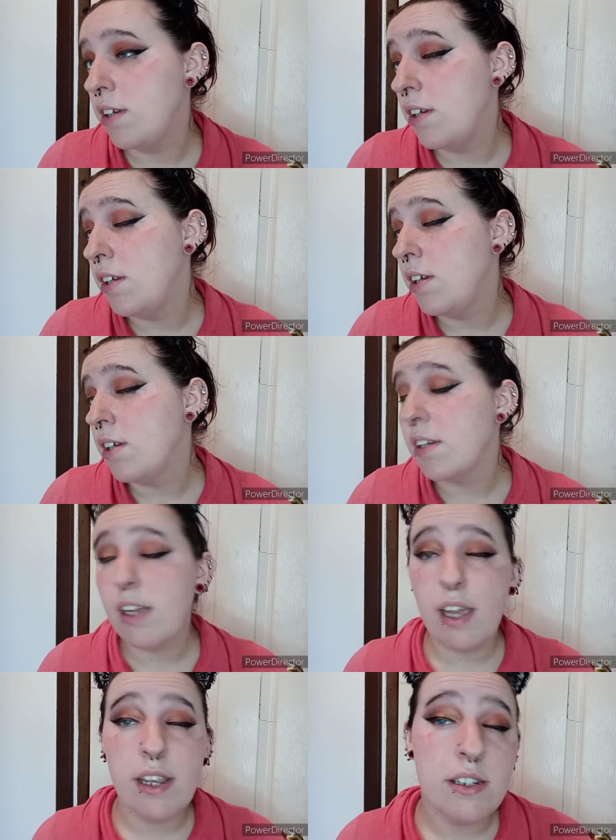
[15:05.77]
Okay,
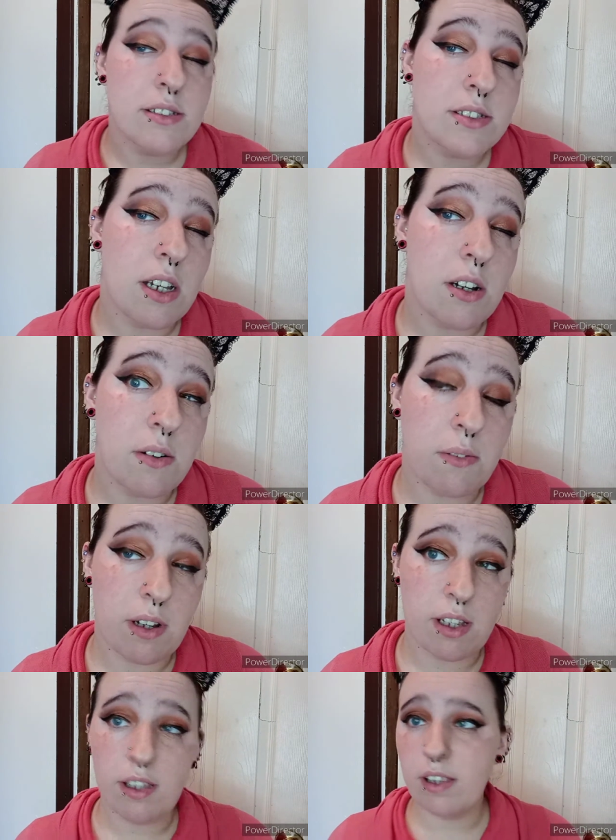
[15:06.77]
so
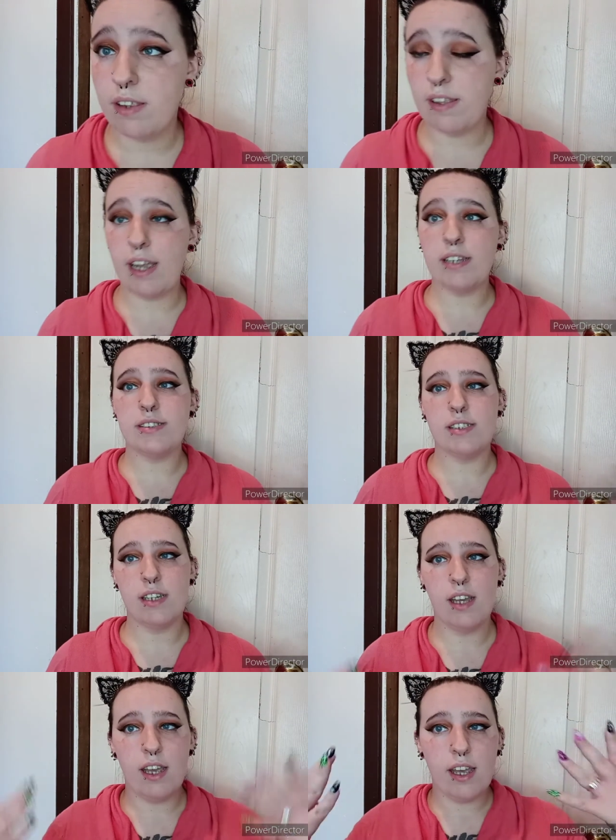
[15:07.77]
that
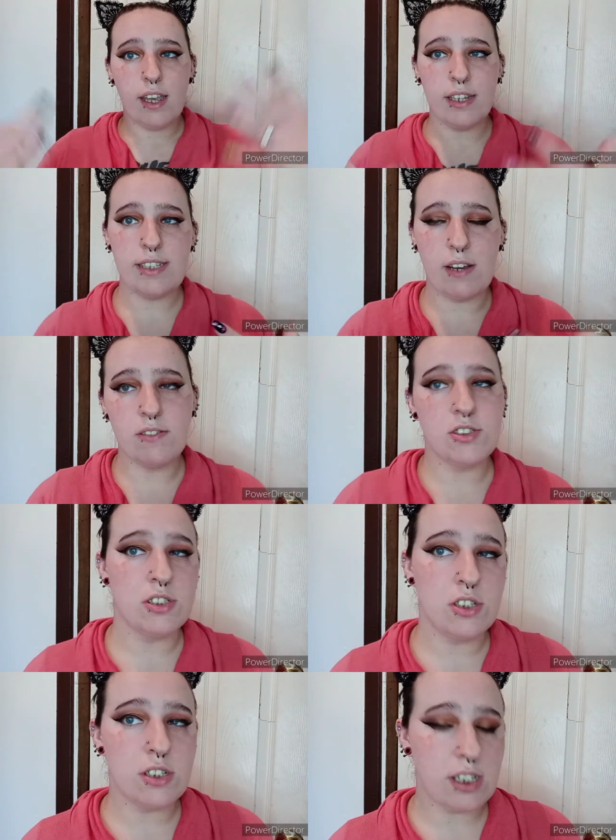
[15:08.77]
is how it should look.
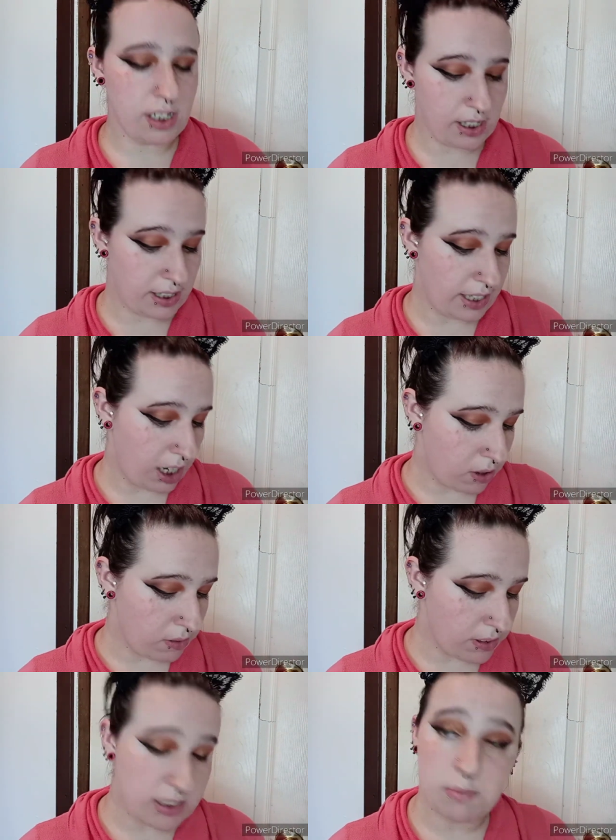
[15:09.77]
Now let's
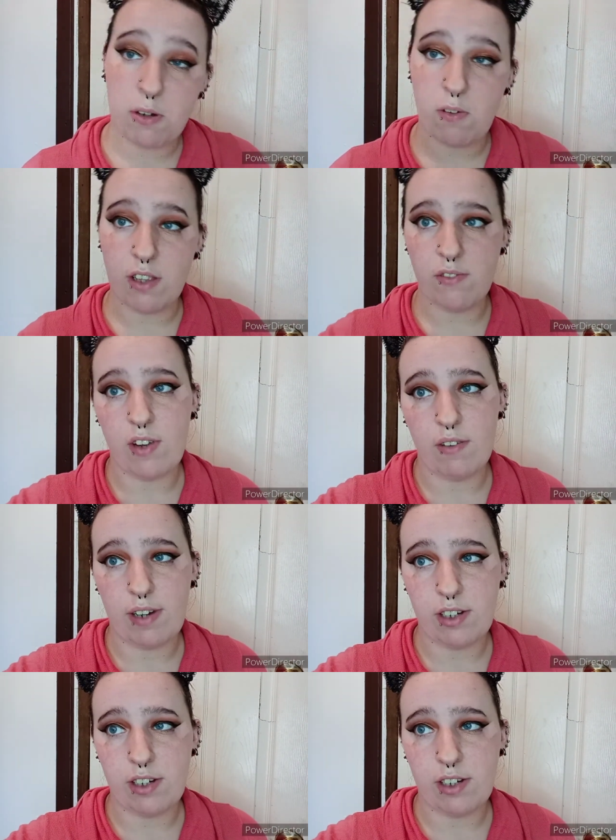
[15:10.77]
move on to foundation.